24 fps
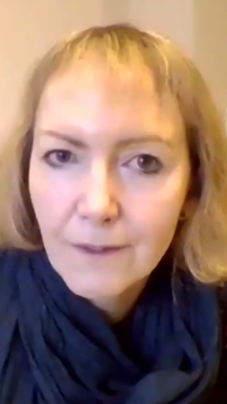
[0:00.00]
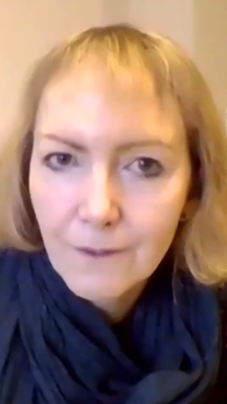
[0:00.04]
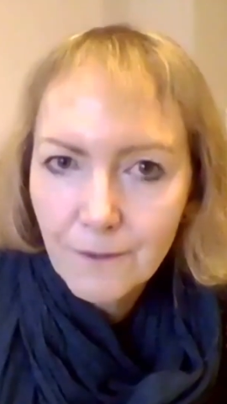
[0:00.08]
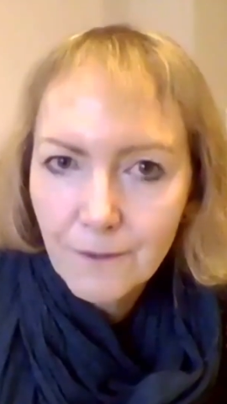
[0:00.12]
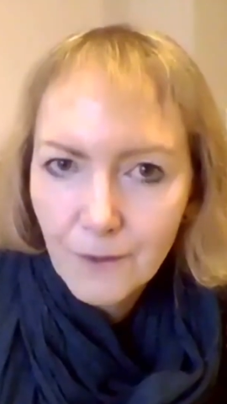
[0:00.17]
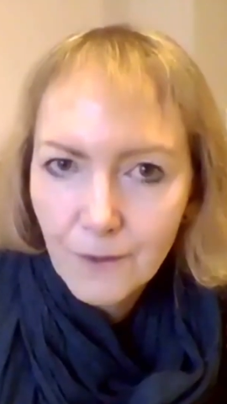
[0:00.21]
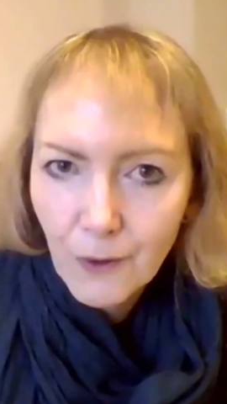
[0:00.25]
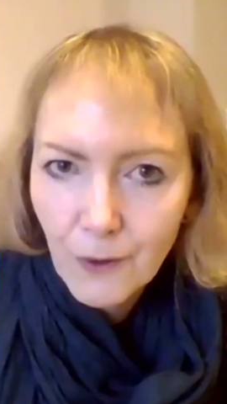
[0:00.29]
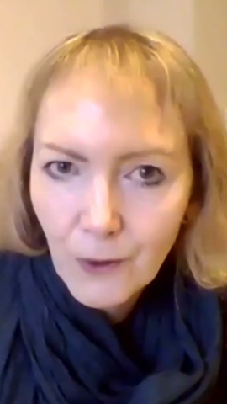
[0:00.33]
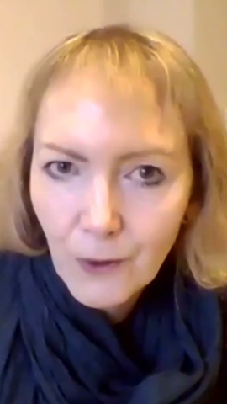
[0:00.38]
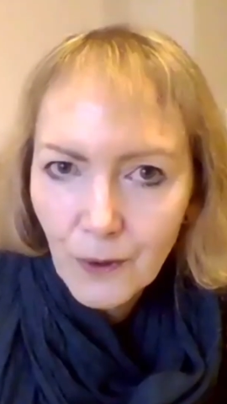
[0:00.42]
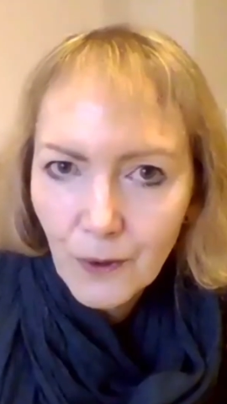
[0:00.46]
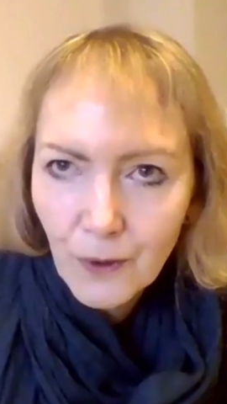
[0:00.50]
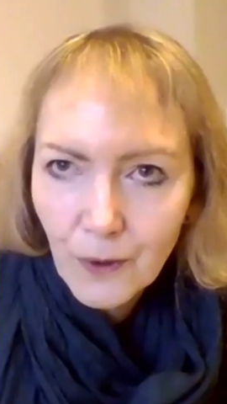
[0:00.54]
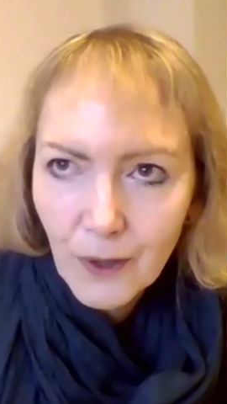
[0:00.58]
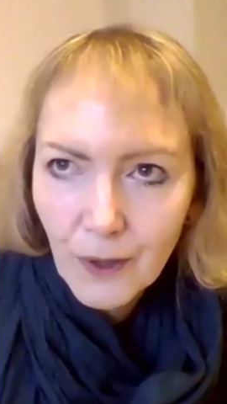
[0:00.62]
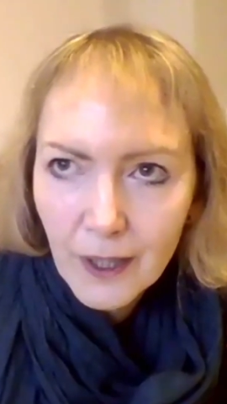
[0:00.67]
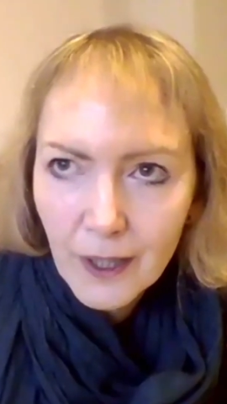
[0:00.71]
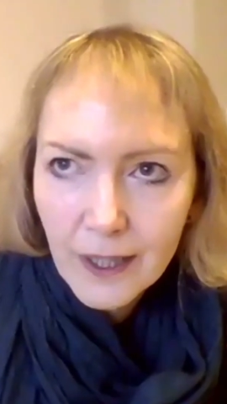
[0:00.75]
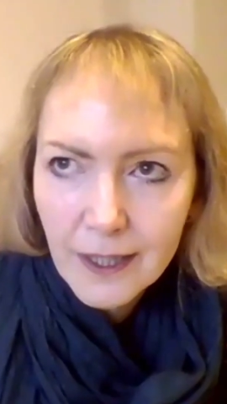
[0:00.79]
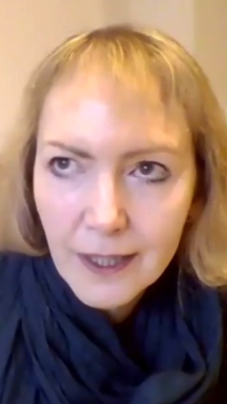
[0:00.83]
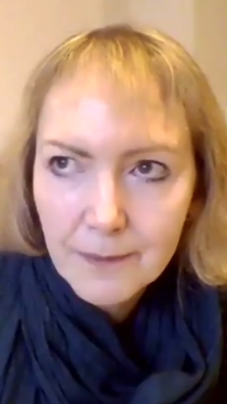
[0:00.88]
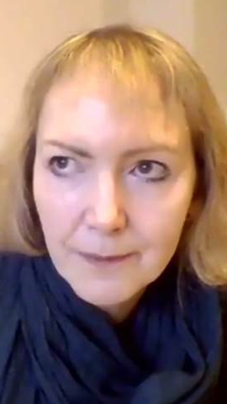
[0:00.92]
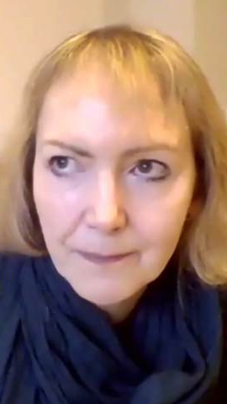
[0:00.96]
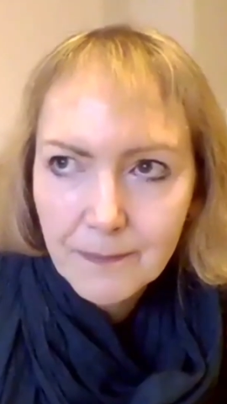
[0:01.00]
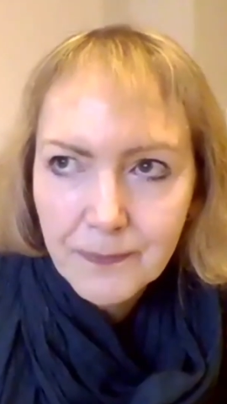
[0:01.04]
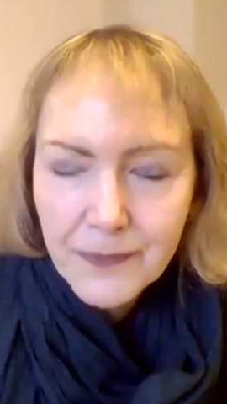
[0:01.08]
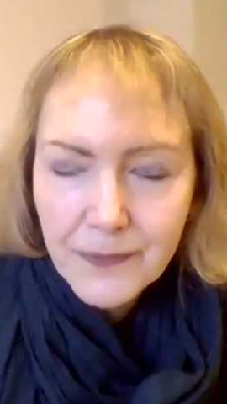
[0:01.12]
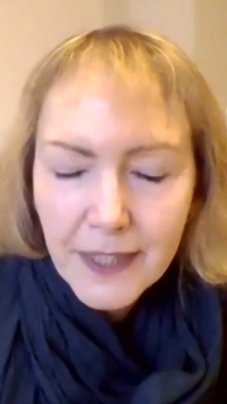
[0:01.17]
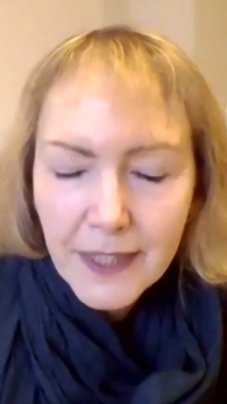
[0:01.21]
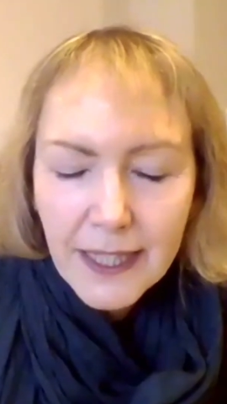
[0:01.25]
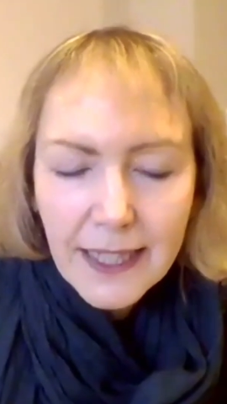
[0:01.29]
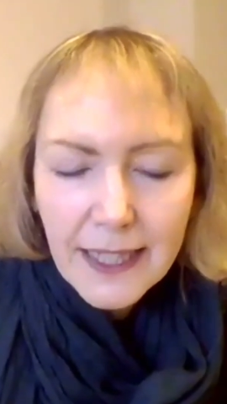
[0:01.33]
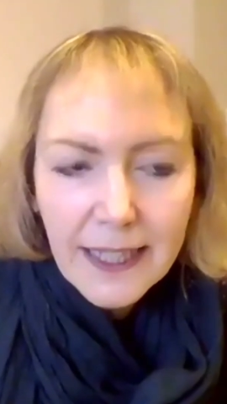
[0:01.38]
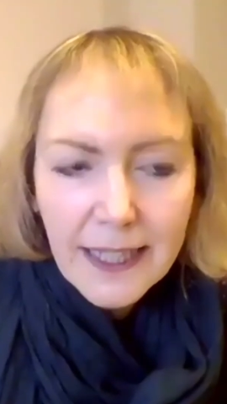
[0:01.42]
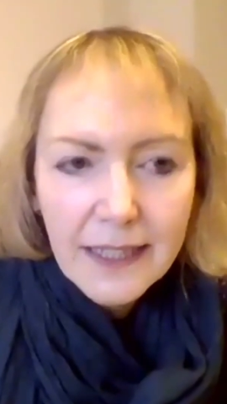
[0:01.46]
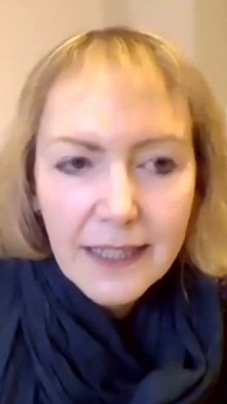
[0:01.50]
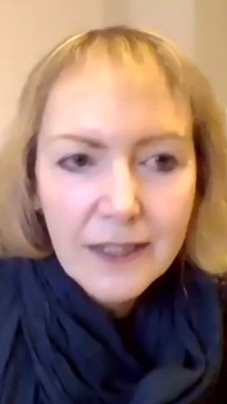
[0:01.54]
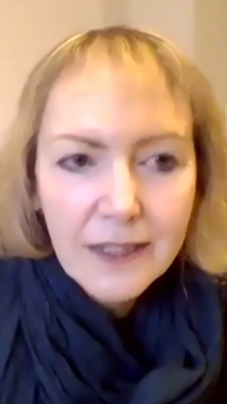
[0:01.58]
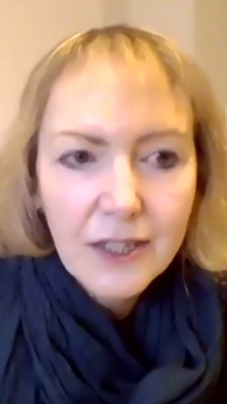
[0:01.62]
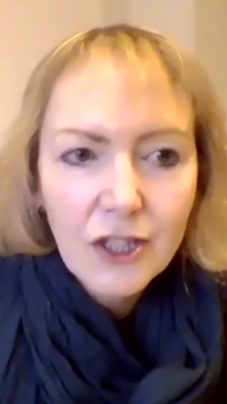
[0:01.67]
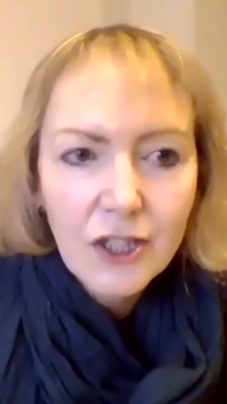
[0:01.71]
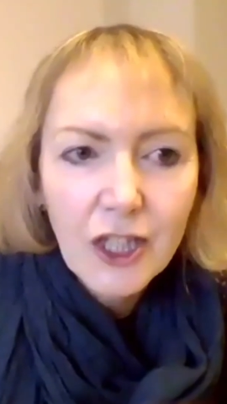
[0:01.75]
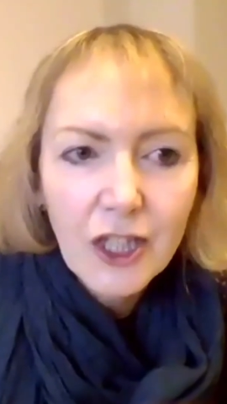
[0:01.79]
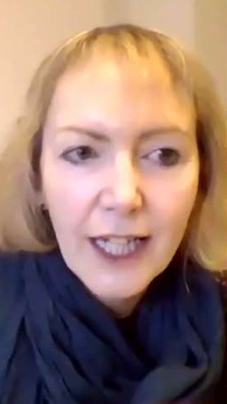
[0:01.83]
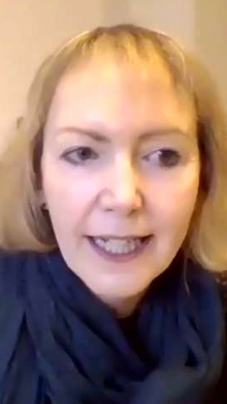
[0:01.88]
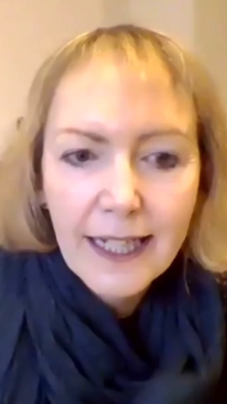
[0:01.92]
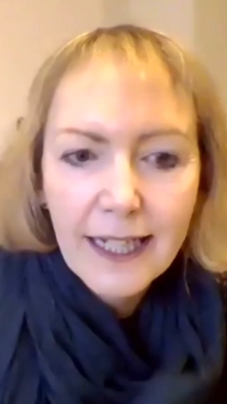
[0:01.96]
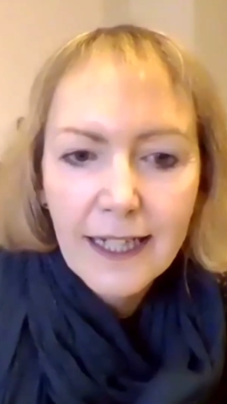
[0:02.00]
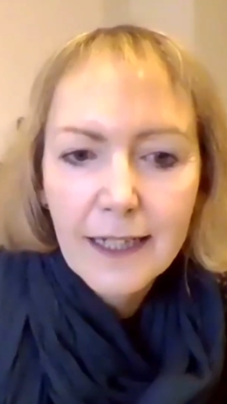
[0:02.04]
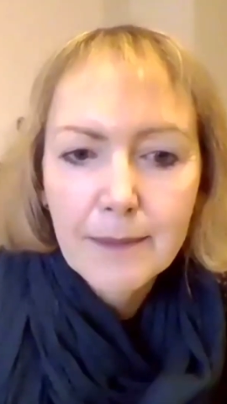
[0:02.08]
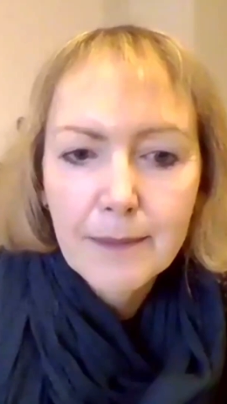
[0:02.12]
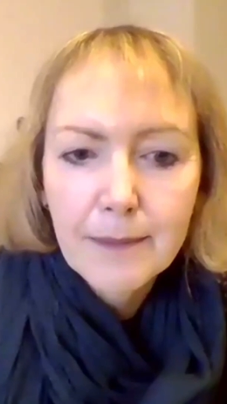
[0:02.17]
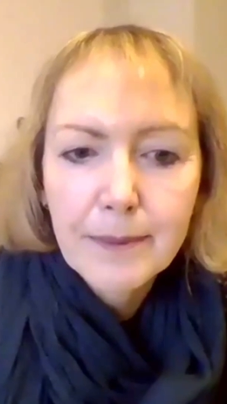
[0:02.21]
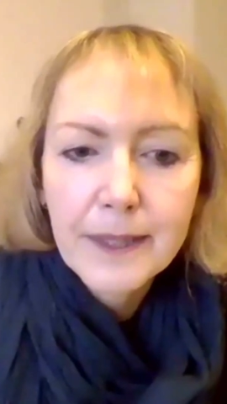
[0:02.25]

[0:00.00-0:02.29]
for to check up,